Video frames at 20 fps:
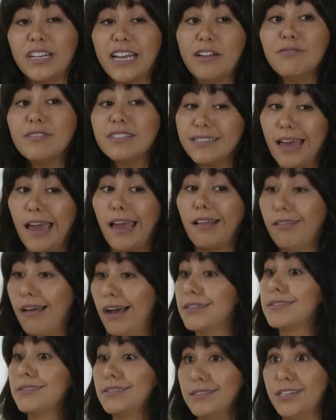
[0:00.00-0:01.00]
It was like
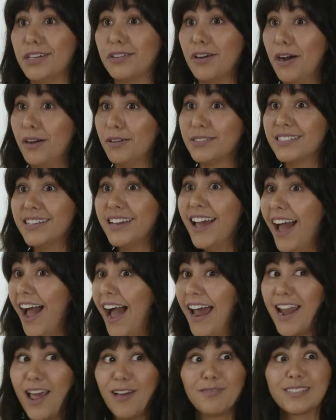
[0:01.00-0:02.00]
lots of zeros.
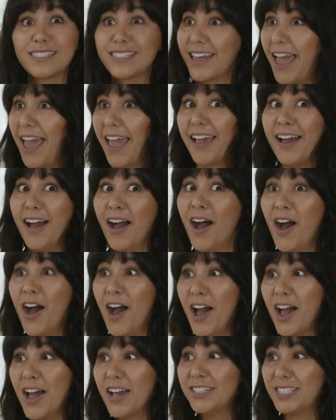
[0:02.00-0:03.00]
And I was like,
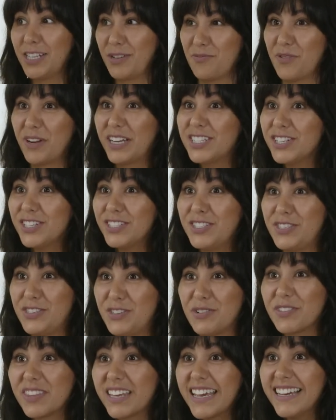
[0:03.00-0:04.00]
did we just
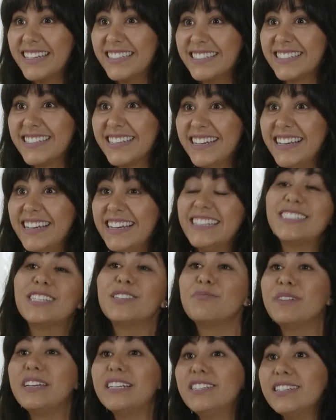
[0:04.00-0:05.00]
do this?
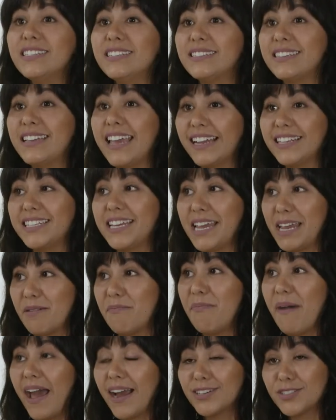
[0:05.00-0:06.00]
Did we just get to
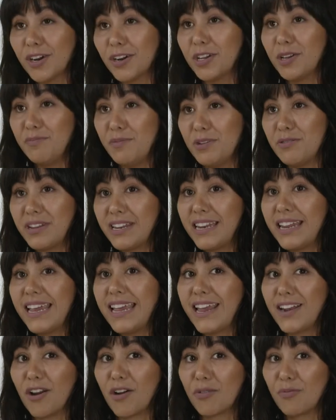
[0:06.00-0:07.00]
impact our
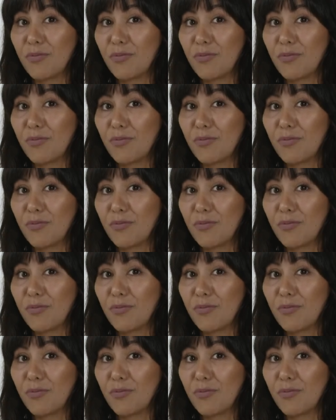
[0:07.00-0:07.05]
community and our